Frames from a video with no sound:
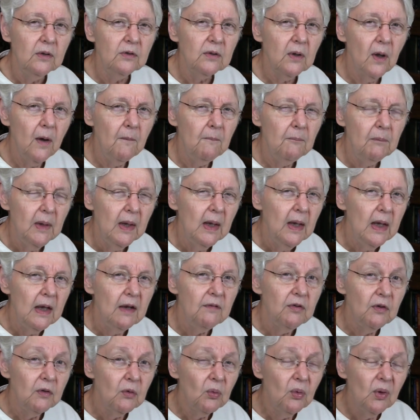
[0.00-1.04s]
So
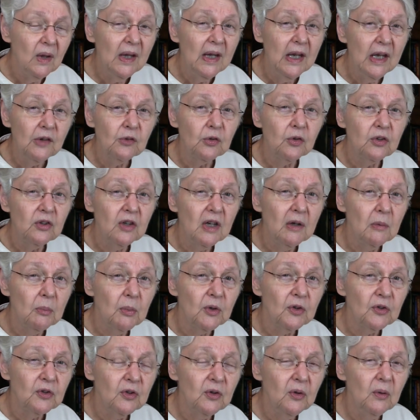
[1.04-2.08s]
if you're really interested in
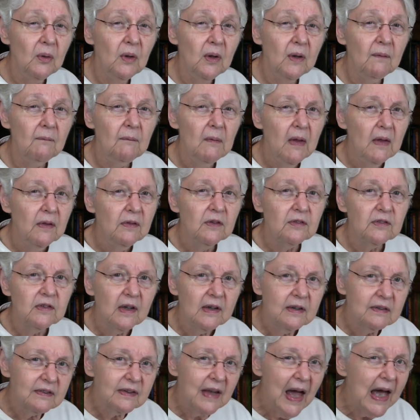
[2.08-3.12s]
pursuing this
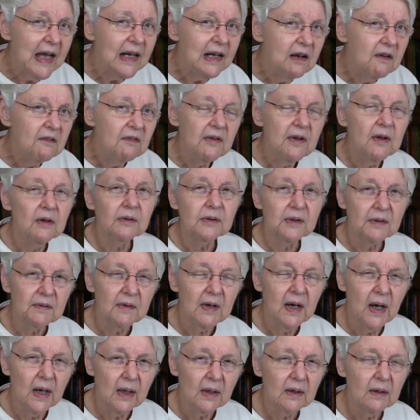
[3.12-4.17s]
exciting field
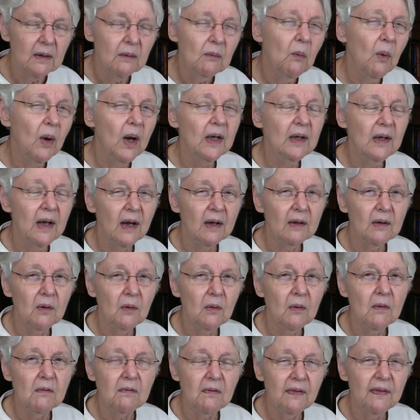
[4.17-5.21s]
of color, why not
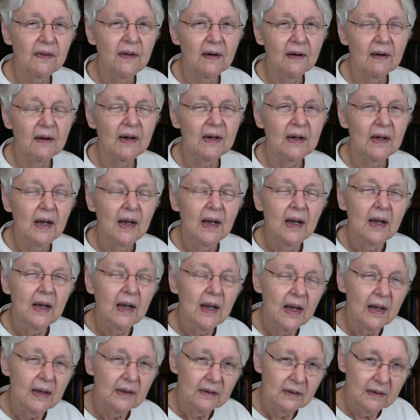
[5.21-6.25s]
go over there and,
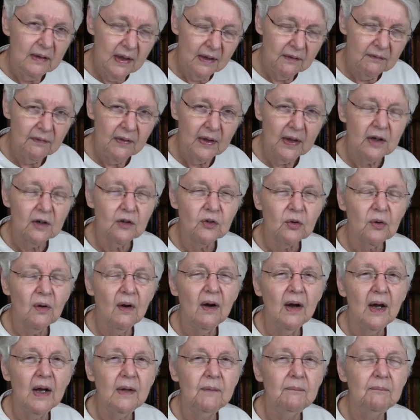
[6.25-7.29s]
and give that a
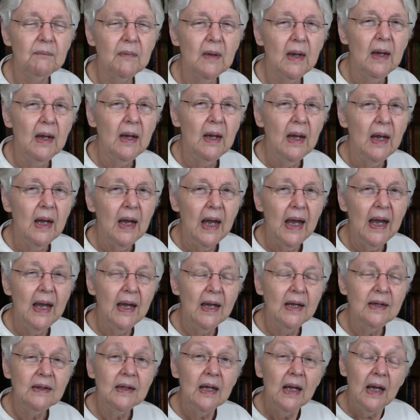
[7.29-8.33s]
try?
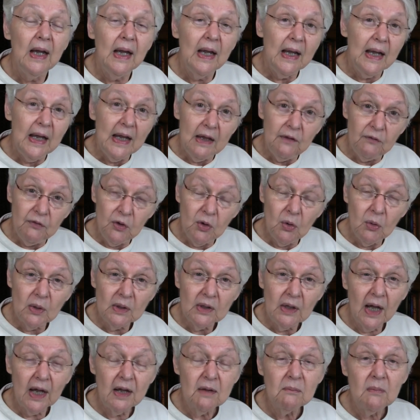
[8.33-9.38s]
And if you
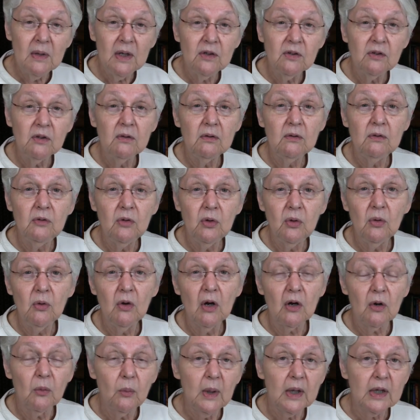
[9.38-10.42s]
would like me to do
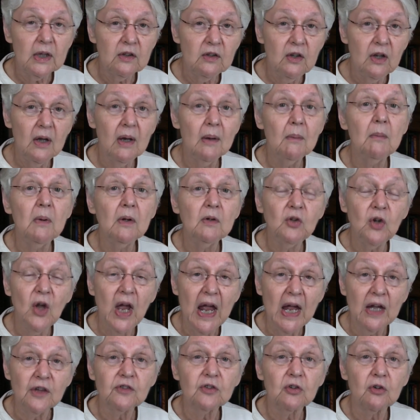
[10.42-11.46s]
a quick tip to
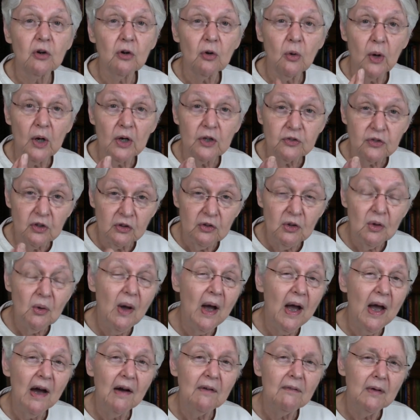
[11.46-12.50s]
answer a question you
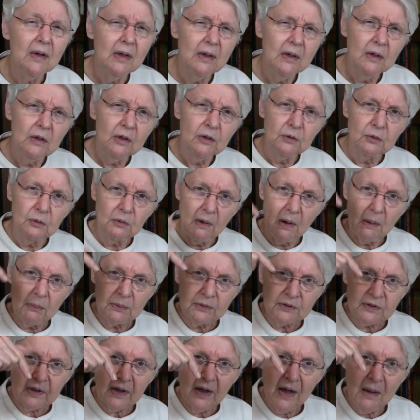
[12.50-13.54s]
have,
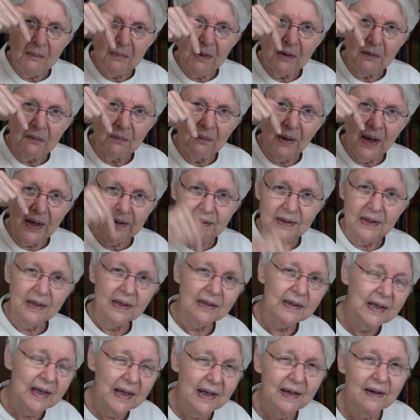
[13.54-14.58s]
drop us a comment right
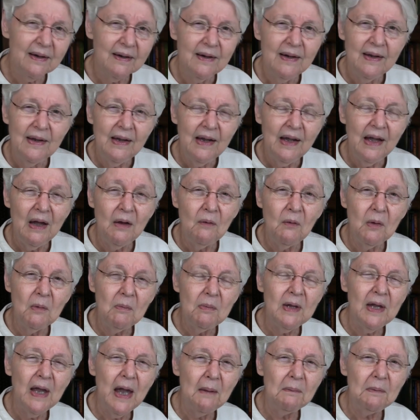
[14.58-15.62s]
down here and we'll
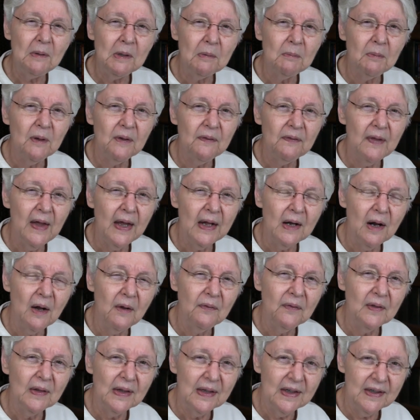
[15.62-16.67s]
be happy to put that
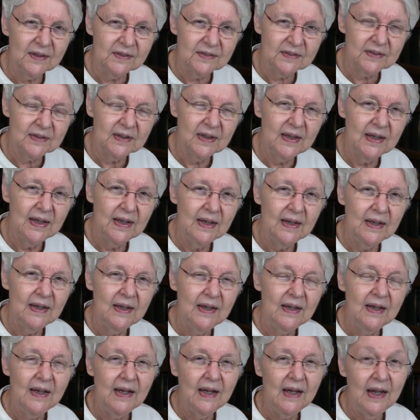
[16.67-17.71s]
on the list.
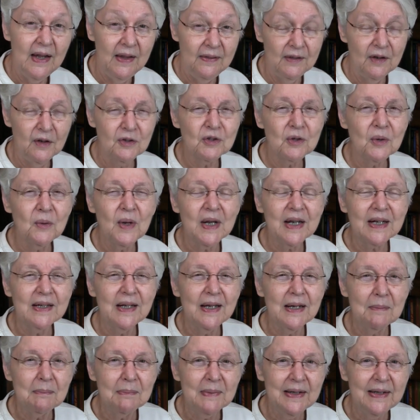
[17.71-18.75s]
And there's your quick
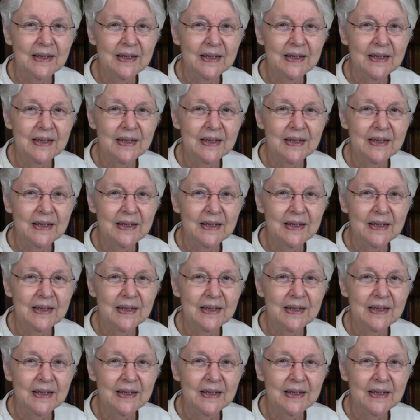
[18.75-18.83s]
tip.